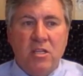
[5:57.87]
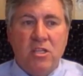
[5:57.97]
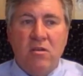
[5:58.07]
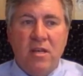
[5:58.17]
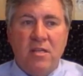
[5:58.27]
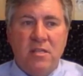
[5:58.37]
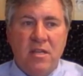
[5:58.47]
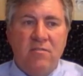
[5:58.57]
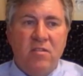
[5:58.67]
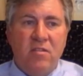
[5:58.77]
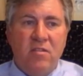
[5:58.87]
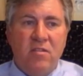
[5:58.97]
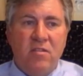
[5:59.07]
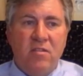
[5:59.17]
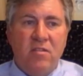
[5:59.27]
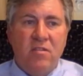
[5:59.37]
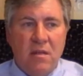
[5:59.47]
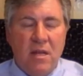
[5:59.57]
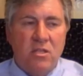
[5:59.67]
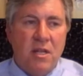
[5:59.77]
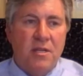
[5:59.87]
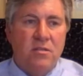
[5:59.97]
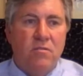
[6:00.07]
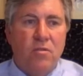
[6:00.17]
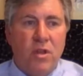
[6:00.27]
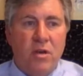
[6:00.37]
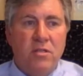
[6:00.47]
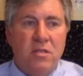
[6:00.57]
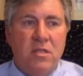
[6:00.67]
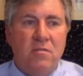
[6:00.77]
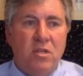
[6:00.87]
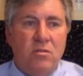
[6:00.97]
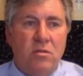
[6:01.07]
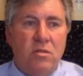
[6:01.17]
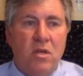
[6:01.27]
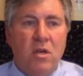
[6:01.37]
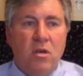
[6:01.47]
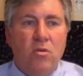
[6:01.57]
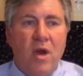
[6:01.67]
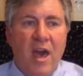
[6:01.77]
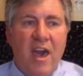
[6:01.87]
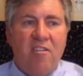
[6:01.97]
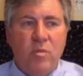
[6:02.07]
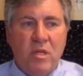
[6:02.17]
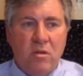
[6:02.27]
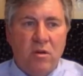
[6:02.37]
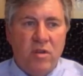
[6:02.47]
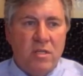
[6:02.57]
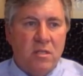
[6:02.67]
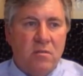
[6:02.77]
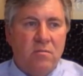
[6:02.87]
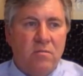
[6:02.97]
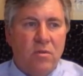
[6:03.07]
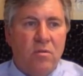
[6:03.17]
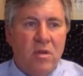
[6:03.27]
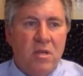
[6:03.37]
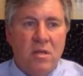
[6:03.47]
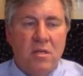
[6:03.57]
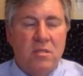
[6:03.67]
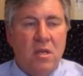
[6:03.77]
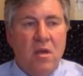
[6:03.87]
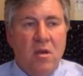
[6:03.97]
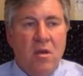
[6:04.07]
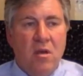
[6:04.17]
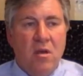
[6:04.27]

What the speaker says: So there's a definite plus in the legislation for those individuals who have been non-resident for 3 years